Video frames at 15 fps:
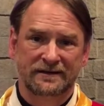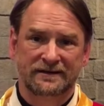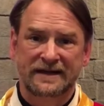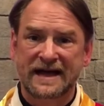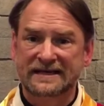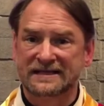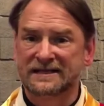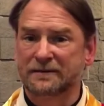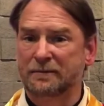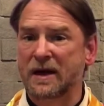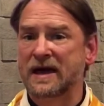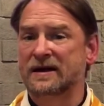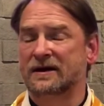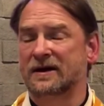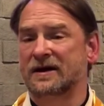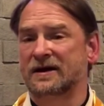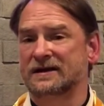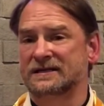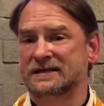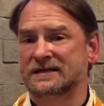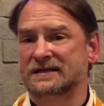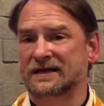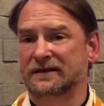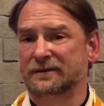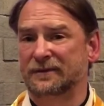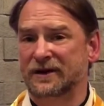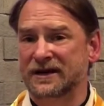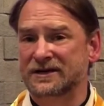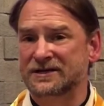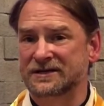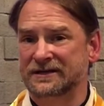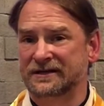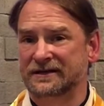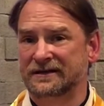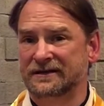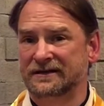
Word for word: That's the Pentecost celebration